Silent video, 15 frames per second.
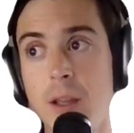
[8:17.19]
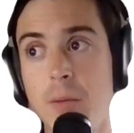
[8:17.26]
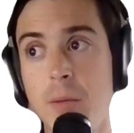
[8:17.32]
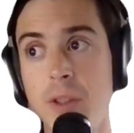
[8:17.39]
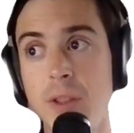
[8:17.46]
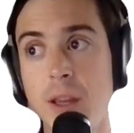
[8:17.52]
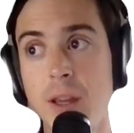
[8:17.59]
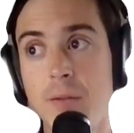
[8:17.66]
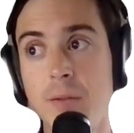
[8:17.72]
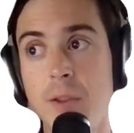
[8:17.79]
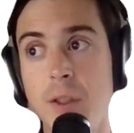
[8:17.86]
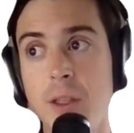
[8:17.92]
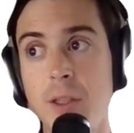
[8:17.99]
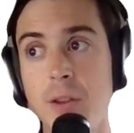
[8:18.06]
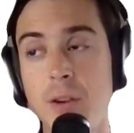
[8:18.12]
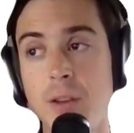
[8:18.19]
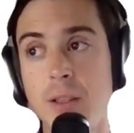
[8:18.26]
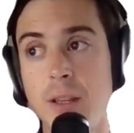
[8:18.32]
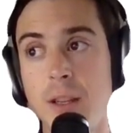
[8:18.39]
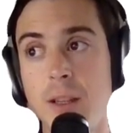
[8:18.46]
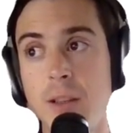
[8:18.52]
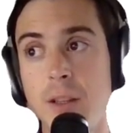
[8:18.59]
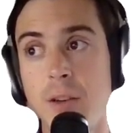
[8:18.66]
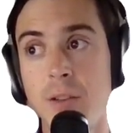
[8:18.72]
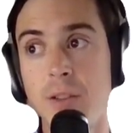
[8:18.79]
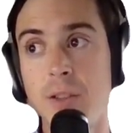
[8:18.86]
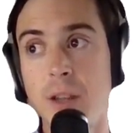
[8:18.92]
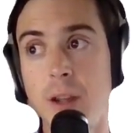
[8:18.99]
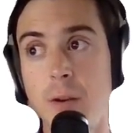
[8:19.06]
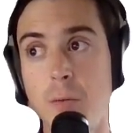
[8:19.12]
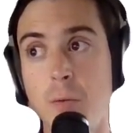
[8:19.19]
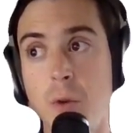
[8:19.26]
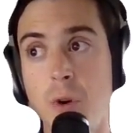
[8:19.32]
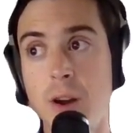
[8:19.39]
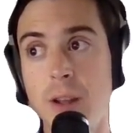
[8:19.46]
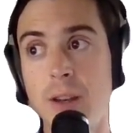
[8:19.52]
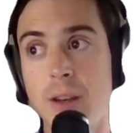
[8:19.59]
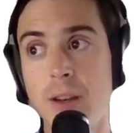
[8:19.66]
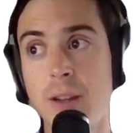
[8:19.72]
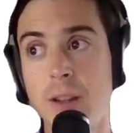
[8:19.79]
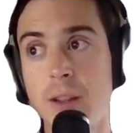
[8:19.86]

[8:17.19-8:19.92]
but then for the 13th it'll say 1,